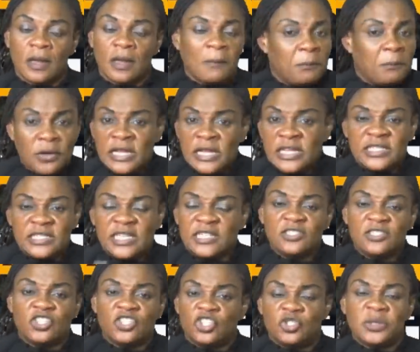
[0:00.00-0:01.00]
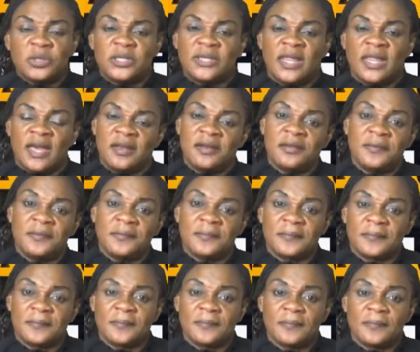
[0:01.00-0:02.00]
Police didn't shoot then,
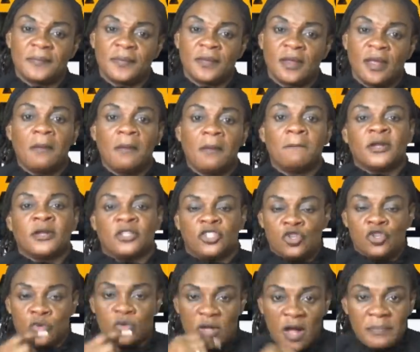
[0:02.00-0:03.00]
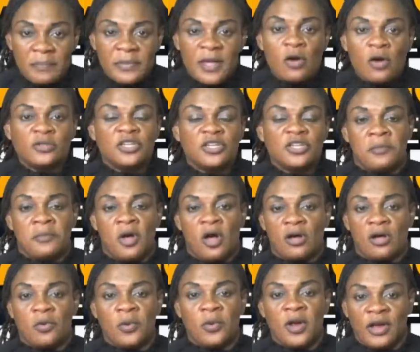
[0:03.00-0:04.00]
but you come down to
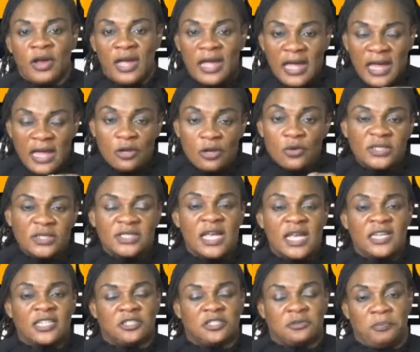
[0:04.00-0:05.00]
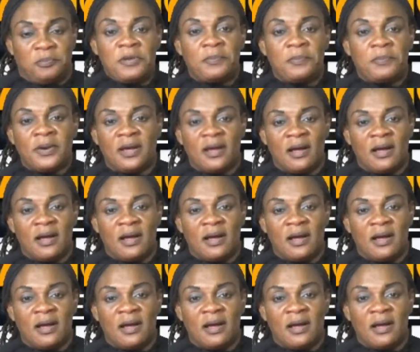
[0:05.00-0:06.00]
Mocha where innocent people
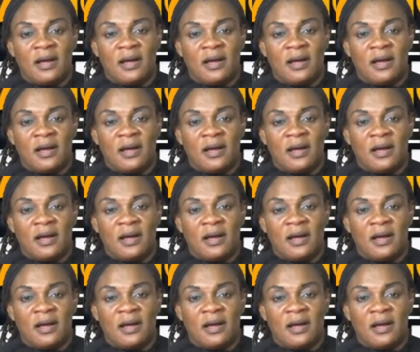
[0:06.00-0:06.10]
are.